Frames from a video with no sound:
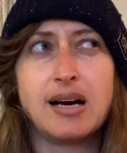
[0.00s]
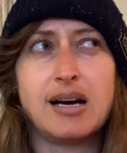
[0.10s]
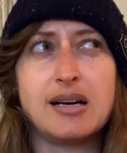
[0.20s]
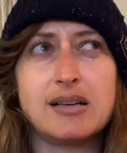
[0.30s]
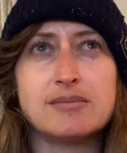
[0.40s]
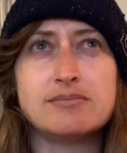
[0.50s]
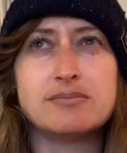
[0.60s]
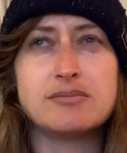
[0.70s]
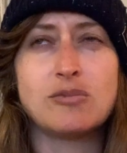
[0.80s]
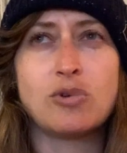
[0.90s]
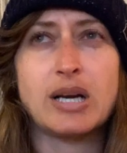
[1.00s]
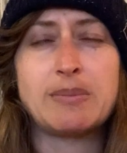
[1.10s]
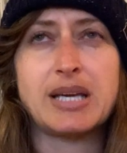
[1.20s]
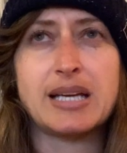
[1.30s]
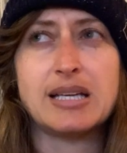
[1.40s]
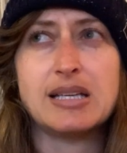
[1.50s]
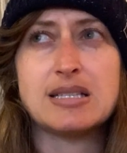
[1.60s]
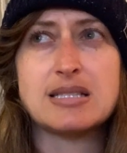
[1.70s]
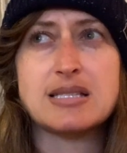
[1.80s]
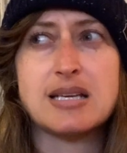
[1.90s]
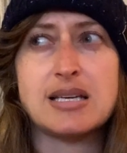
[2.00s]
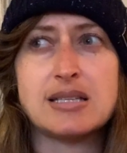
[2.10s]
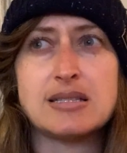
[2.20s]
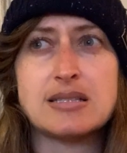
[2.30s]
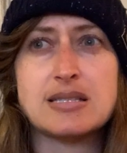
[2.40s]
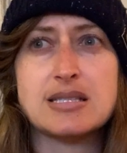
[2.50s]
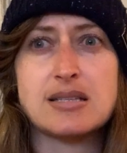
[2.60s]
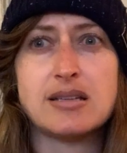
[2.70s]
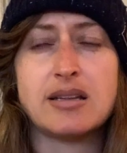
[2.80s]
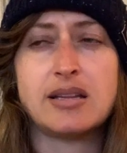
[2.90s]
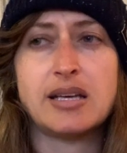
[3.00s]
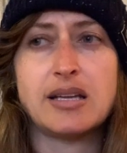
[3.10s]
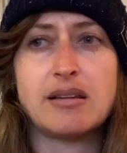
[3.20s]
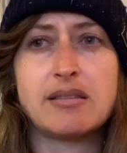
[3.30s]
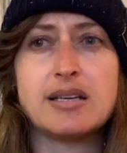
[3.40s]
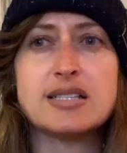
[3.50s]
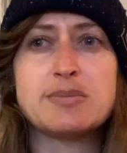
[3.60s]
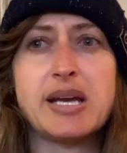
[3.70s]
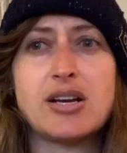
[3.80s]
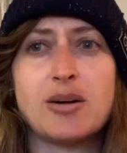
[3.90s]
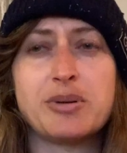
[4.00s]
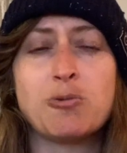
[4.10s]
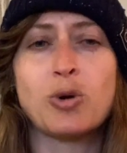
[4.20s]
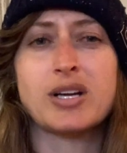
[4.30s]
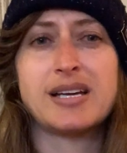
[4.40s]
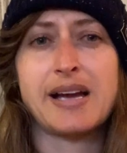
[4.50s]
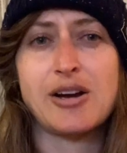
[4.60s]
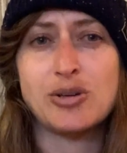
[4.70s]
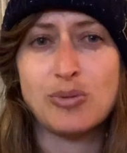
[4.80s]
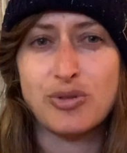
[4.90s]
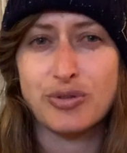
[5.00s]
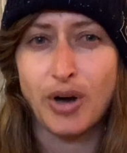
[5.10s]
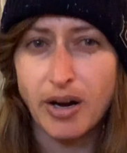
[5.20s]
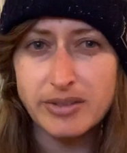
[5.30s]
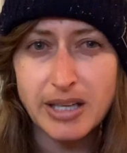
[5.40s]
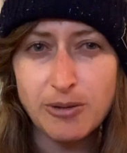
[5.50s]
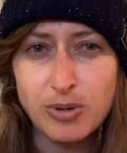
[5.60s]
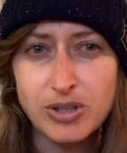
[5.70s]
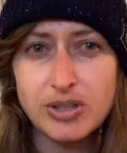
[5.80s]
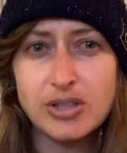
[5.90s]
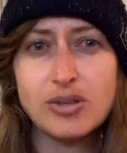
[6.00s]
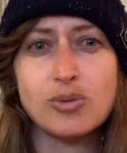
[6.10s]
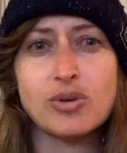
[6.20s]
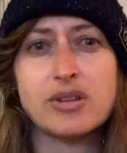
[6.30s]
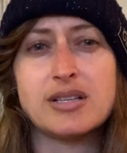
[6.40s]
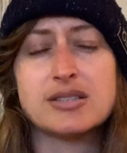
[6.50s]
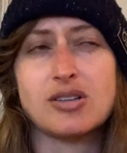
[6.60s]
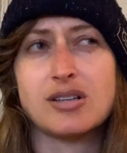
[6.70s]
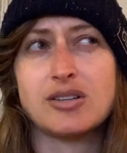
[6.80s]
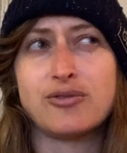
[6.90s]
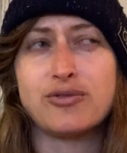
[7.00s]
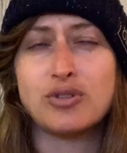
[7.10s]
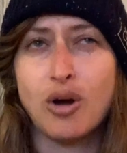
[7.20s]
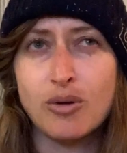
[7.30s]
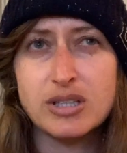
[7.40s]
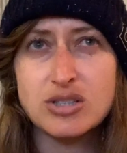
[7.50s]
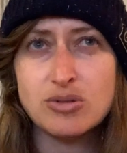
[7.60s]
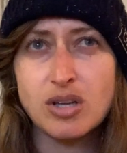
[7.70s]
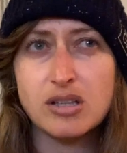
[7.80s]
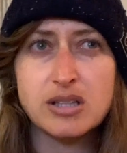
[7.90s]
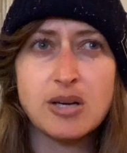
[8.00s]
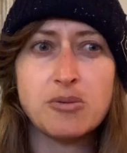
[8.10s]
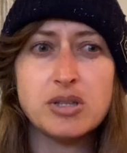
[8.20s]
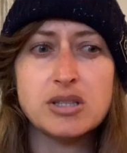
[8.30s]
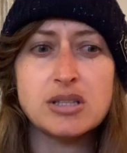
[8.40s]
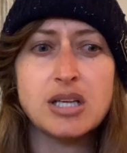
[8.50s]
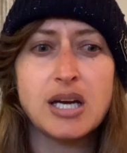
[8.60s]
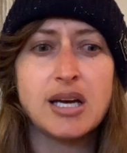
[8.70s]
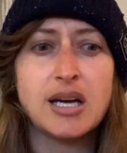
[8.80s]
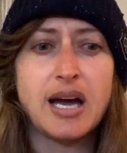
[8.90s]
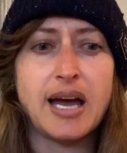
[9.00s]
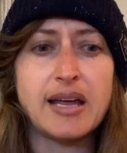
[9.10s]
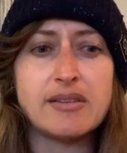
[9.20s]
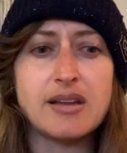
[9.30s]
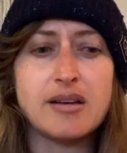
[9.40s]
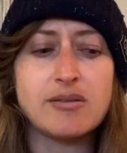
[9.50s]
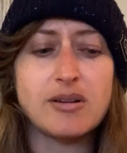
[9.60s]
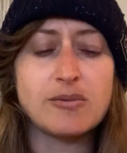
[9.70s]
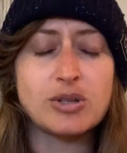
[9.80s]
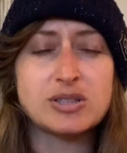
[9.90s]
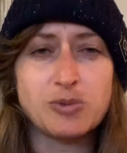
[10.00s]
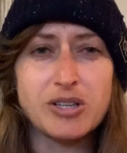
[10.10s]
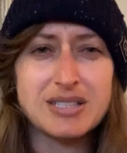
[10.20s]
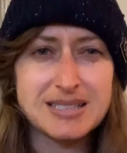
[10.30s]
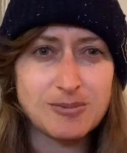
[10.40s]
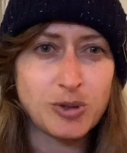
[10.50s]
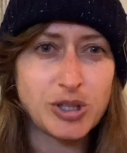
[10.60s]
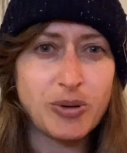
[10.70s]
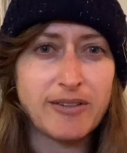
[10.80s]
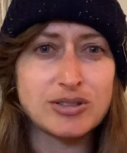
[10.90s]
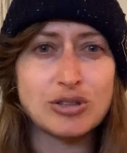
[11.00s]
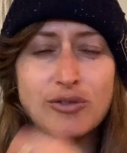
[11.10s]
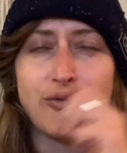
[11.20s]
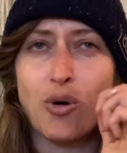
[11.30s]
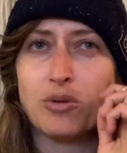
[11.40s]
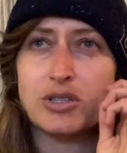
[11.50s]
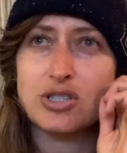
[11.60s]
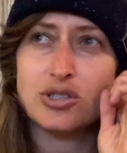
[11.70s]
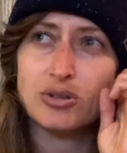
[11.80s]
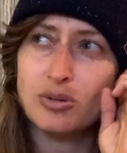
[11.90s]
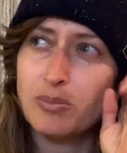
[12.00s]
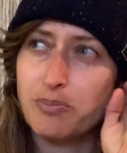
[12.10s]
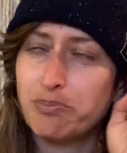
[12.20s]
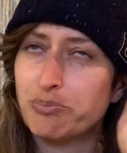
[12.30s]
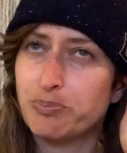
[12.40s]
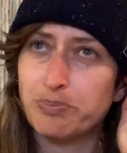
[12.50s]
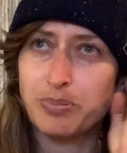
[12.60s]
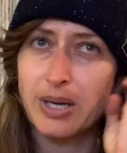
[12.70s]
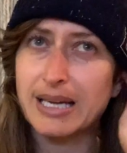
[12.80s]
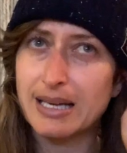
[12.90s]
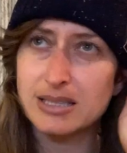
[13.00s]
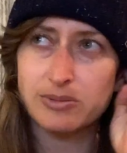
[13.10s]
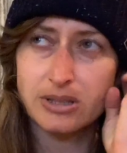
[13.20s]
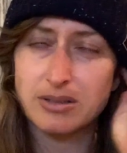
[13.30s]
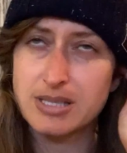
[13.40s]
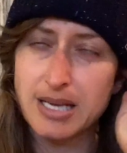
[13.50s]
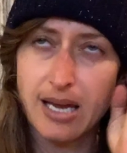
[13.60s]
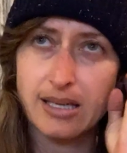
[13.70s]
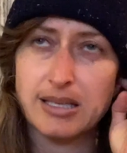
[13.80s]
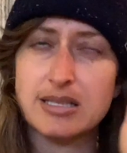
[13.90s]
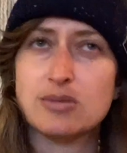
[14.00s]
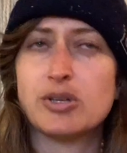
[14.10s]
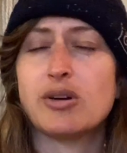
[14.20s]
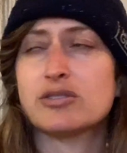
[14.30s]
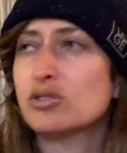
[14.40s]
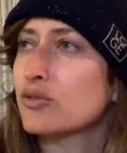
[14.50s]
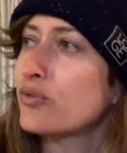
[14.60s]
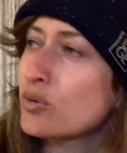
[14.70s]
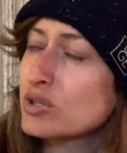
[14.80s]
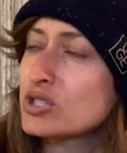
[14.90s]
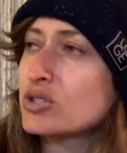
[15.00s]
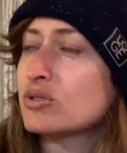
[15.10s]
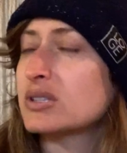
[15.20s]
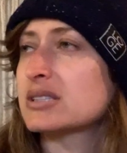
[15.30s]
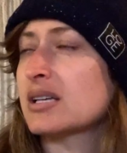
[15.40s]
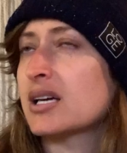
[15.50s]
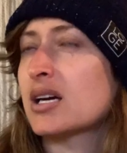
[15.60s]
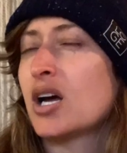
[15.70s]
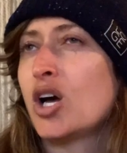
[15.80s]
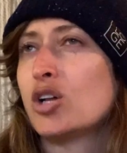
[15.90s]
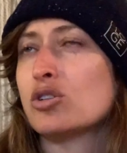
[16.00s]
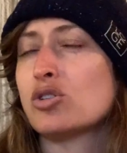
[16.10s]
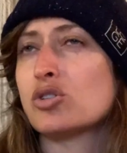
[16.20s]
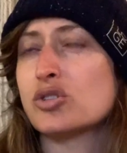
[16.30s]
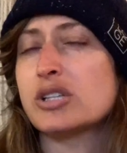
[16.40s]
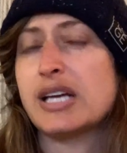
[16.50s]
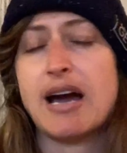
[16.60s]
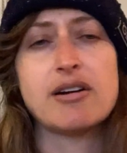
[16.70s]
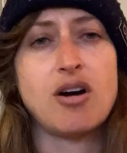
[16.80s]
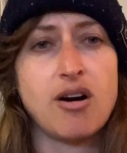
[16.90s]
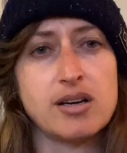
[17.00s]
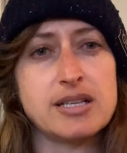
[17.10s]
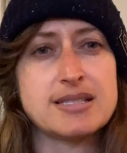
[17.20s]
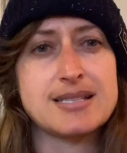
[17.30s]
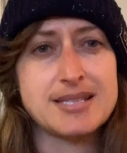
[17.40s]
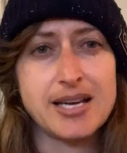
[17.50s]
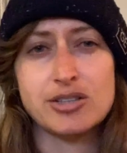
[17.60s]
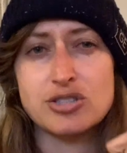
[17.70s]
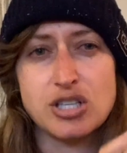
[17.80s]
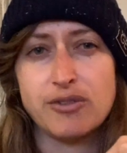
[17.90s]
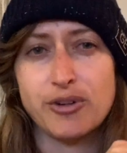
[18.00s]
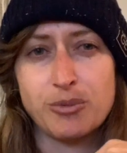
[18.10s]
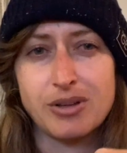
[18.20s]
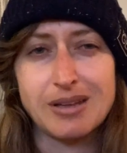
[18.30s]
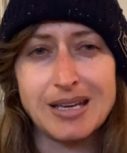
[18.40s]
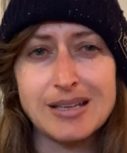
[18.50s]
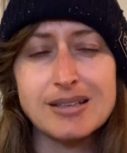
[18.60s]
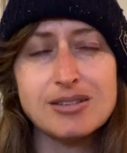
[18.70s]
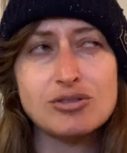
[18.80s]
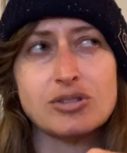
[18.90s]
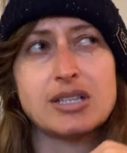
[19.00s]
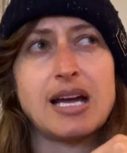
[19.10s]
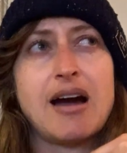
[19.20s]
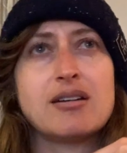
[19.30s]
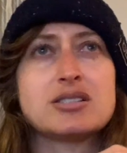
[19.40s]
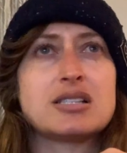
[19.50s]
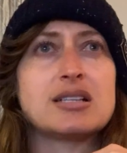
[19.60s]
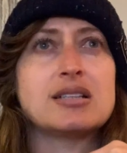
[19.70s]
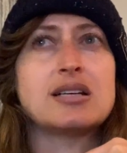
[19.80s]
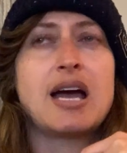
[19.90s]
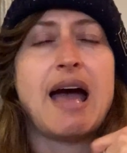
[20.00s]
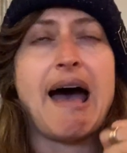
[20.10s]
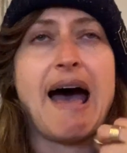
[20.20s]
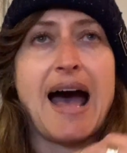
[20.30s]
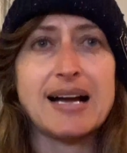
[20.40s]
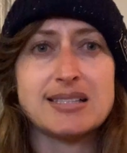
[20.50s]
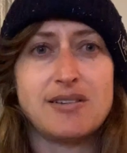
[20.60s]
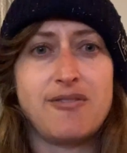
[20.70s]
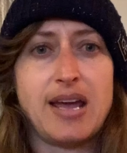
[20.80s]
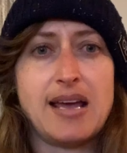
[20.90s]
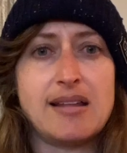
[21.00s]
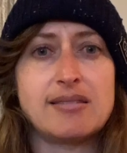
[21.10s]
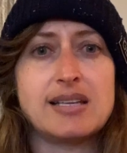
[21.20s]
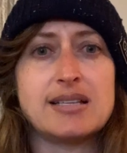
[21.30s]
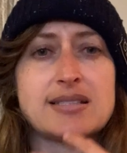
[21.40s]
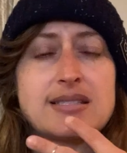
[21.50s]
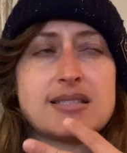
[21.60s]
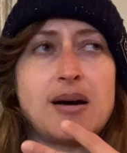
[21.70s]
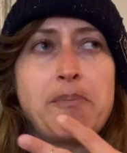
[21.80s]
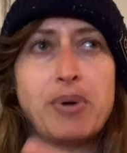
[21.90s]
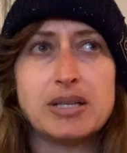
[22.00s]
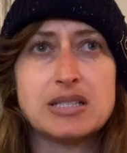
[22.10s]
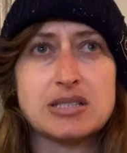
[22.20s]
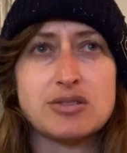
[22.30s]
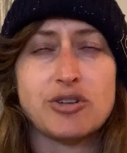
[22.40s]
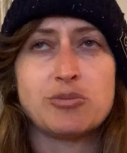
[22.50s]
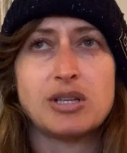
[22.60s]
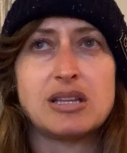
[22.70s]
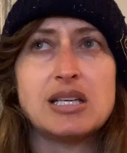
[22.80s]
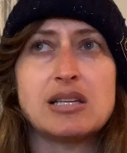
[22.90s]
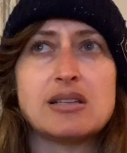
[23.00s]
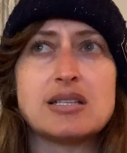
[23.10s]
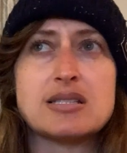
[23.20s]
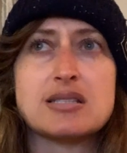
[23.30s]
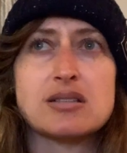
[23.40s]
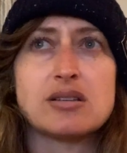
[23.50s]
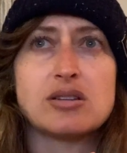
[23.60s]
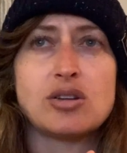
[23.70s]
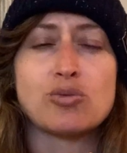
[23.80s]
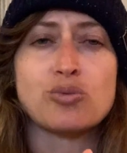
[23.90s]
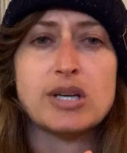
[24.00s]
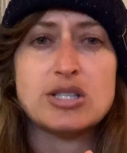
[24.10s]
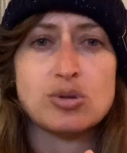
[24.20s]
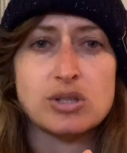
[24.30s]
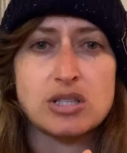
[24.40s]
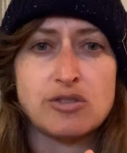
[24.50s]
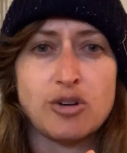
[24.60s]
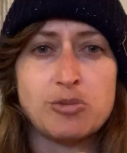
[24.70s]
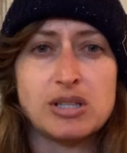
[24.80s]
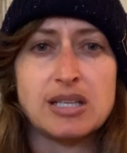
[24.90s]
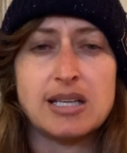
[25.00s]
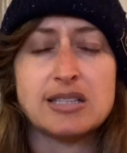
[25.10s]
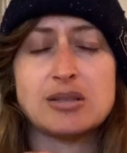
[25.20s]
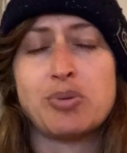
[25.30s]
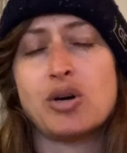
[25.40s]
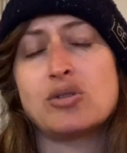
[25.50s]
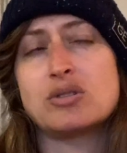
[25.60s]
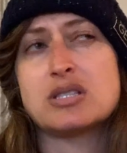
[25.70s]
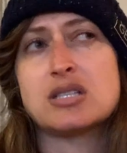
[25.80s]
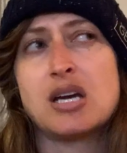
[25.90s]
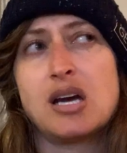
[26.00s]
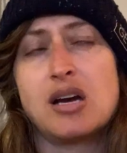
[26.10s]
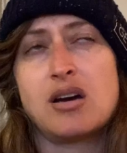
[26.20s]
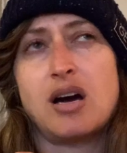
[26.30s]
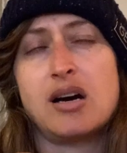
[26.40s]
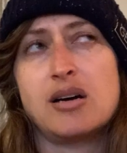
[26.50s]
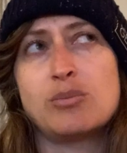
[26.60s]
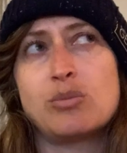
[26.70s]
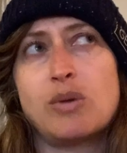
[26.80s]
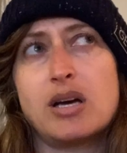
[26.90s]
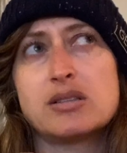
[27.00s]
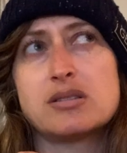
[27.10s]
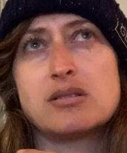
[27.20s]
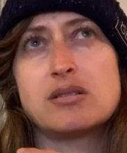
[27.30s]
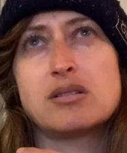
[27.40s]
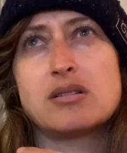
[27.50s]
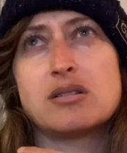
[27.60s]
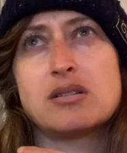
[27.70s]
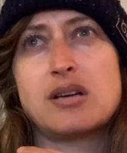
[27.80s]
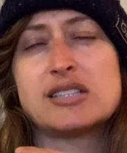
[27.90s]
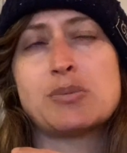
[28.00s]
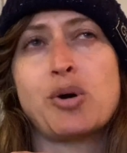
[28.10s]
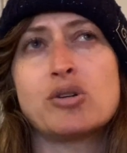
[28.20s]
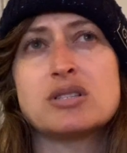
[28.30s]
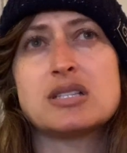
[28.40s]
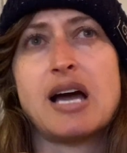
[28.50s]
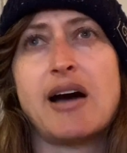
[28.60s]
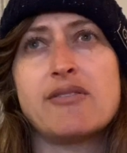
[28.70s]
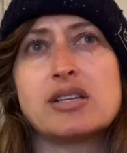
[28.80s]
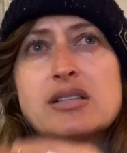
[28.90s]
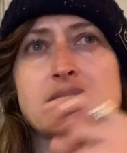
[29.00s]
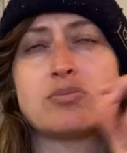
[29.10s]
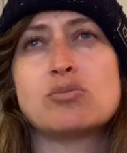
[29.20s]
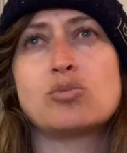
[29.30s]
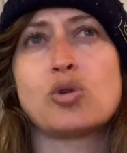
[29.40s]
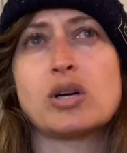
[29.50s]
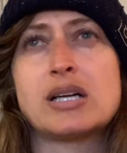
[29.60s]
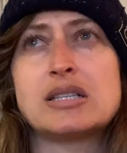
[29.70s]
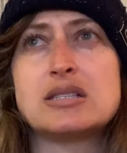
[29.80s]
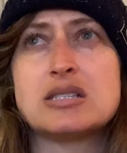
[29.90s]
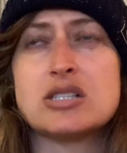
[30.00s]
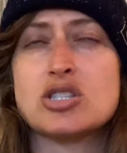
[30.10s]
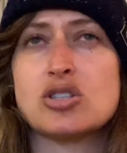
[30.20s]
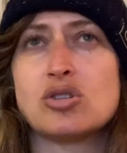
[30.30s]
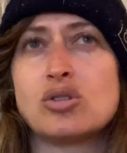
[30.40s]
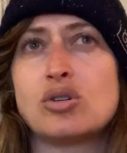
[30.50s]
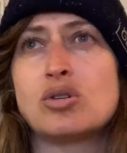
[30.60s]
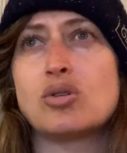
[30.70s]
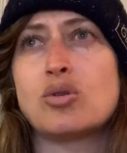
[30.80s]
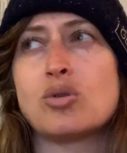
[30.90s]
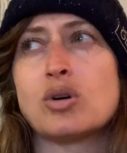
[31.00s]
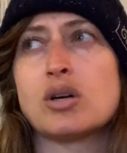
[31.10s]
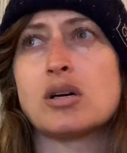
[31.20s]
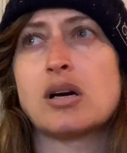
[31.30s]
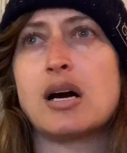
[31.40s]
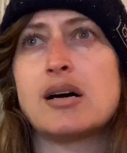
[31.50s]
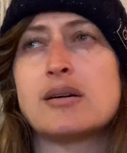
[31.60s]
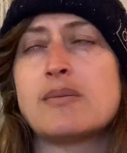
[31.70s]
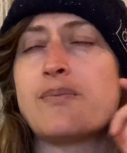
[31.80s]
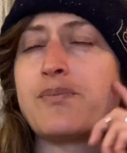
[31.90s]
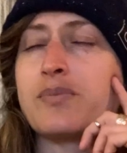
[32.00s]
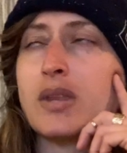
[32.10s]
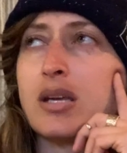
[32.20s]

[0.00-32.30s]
Um, what I'm getting is, is that things may not be working how you thought they would, or things aren't going to flow as you thought they would. And what's weird is what you have to look forward to. But I guess what they're saying is what you have to look forward to is like learning how to harness this energy from within, learning how to activate this abundance from within this the resources from within as opposed um as opposed to having this more conditional or um